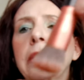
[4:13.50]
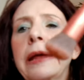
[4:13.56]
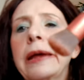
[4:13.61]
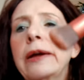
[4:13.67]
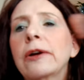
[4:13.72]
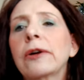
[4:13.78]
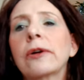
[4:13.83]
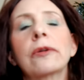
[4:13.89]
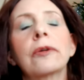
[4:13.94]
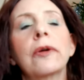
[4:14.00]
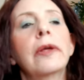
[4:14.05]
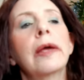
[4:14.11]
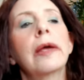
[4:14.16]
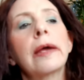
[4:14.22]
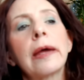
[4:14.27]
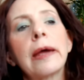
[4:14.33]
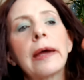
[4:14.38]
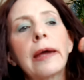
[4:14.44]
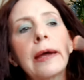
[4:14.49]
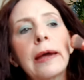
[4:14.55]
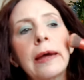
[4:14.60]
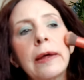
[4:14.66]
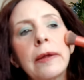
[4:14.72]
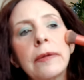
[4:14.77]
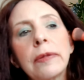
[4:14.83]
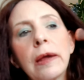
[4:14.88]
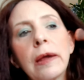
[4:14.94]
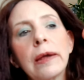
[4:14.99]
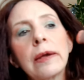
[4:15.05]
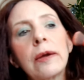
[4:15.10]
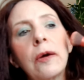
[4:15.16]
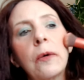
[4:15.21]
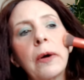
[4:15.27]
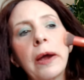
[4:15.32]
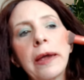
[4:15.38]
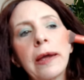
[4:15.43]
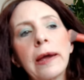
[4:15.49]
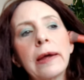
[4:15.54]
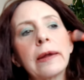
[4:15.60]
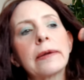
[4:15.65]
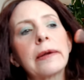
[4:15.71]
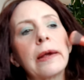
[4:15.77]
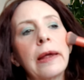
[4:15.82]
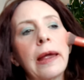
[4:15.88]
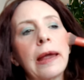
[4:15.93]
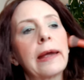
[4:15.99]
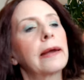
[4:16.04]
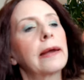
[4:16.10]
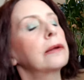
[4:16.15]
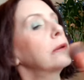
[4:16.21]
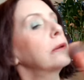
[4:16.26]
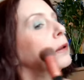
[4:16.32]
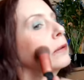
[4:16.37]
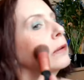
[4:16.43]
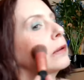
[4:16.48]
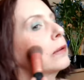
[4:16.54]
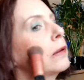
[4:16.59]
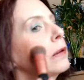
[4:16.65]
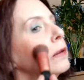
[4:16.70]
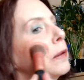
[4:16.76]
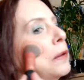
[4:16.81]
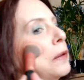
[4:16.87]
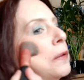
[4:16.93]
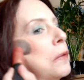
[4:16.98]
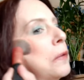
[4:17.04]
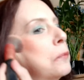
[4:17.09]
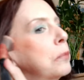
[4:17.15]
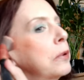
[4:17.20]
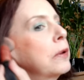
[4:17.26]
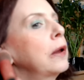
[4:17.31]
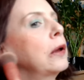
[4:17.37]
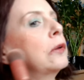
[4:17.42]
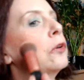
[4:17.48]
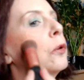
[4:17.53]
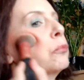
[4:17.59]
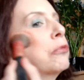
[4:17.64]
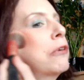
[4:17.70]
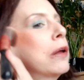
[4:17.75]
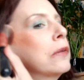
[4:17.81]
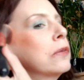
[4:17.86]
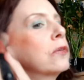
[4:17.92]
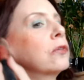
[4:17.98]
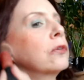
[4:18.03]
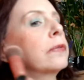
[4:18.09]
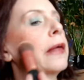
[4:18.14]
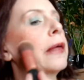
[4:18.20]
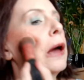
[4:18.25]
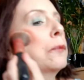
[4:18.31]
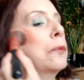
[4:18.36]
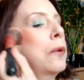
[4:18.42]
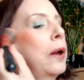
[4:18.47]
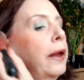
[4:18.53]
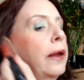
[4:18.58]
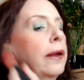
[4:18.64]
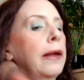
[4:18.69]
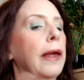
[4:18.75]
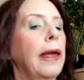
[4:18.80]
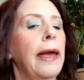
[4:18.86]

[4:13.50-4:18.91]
in here, and then go ahead and put on your bronzer that way.